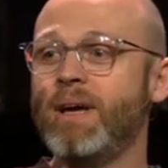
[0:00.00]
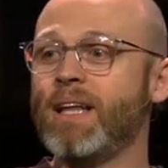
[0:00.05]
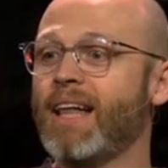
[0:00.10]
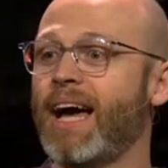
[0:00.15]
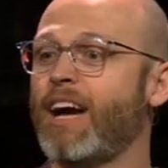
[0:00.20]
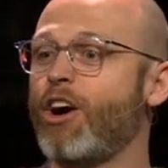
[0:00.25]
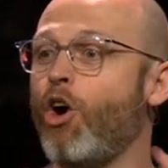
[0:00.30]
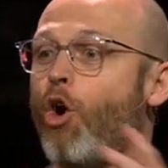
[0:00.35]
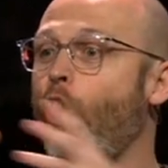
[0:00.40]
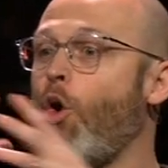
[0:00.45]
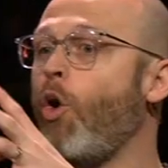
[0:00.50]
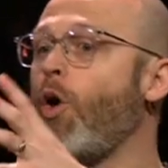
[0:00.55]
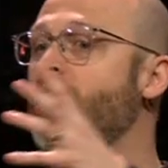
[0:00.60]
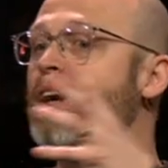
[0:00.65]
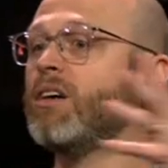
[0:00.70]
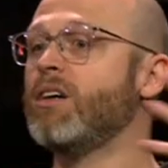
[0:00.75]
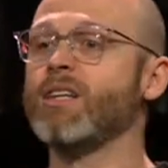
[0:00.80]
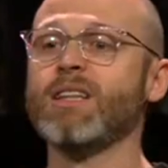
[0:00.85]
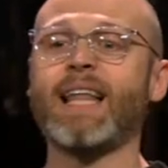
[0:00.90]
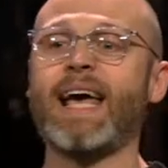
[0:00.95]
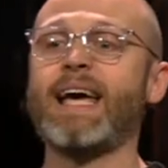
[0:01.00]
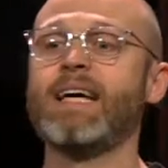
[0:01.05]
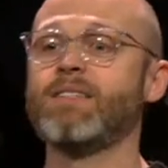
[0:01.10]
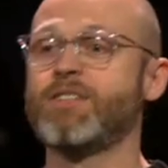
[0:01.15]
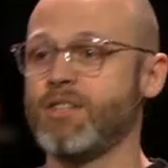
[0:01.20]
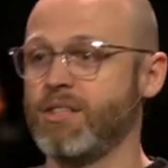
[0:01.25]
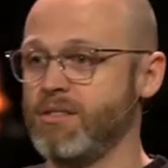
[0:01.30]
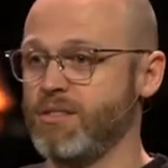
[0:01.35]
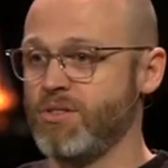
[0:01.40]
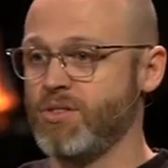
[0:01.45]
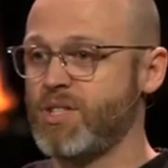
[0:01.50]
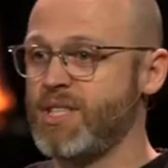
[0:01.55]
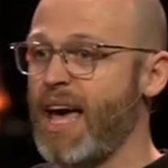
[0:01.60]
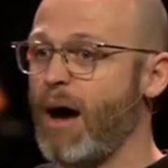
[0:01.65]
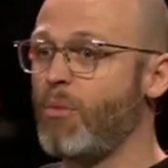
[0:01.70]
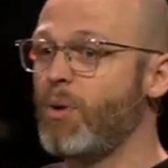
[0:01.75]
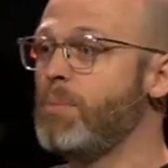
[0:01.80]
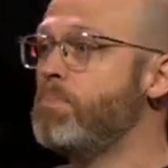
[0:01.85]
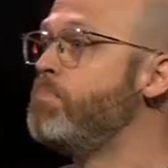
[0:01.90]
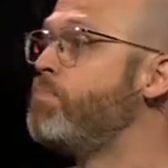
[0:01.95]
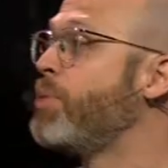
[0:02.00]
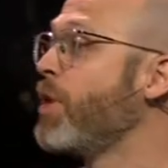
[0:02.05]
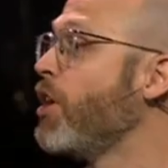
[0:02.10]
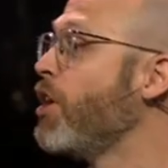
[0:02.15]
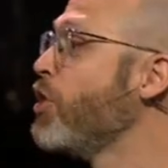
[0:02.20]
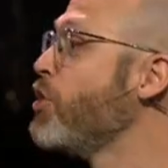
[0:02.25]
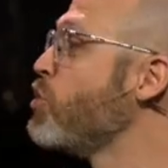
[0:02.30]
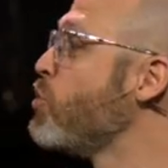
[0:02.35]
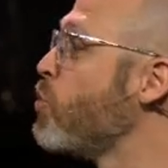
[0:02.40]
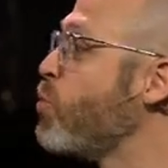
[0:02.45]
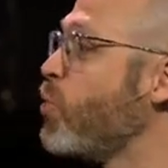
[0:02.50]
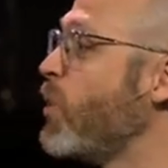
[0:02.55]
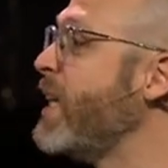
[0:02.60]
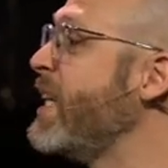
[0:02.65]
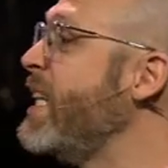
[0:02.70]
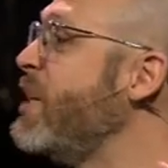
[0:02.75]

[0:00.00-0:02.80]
would be like oil lanterns that would burn